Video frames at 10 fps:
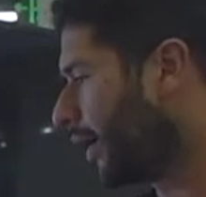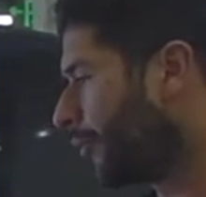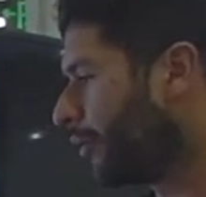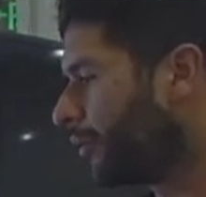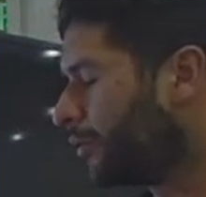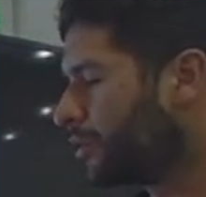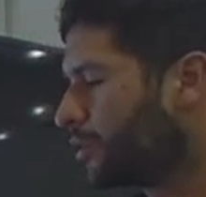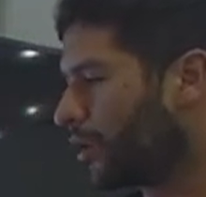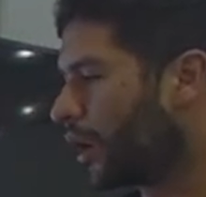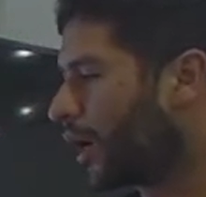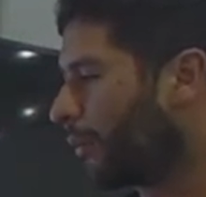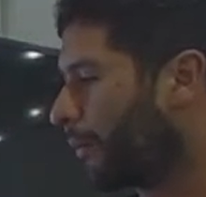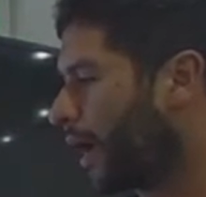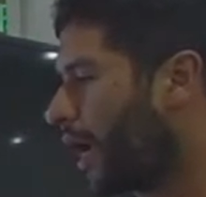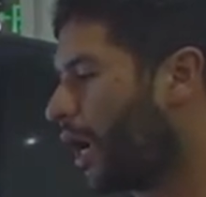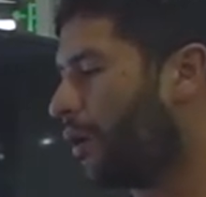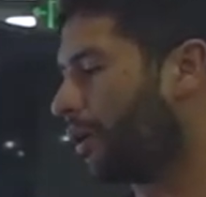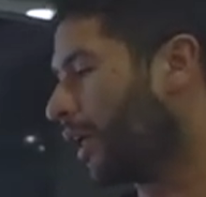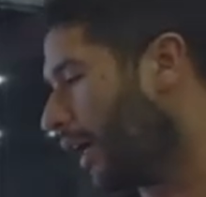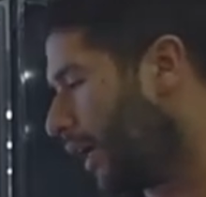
we will talk about